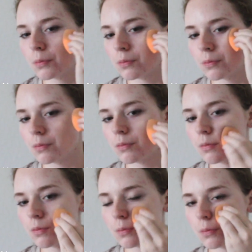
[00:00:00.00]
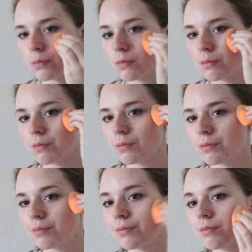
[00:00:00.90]
And I'm just going to
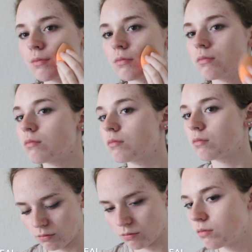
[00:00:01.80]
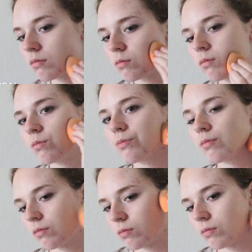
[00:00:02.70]
pat this all over my face
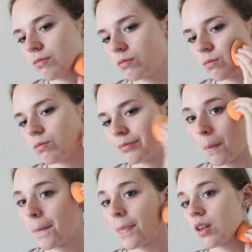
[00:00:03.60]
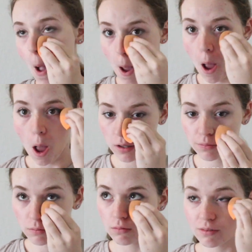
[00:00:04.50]
to give the illusion that my
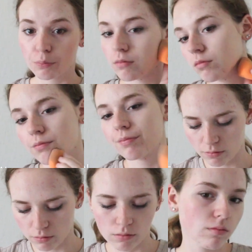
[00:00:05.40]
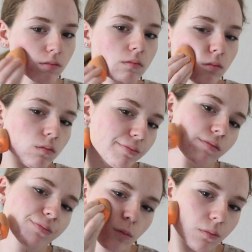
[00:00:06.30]
skin is clear and
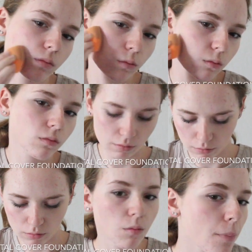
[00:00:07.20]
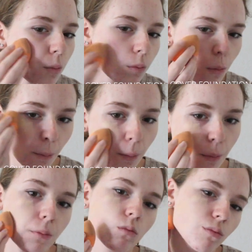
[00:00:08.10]
flawless and doesn't have
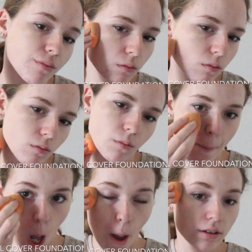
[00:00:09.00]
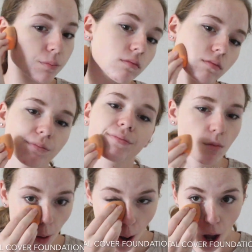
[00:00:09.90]
redness, which we all know is a
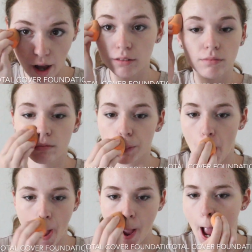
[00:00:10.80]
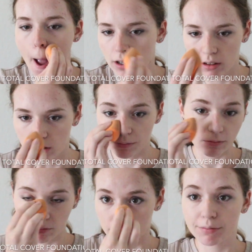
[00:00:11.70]
lie, but we want that
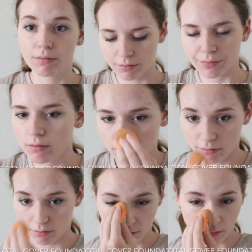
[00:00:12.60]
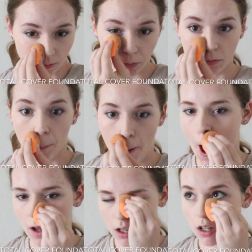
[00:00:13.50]
effect because mermaids have perfect skin,
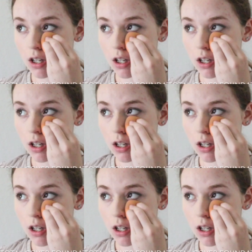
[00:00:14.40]
right?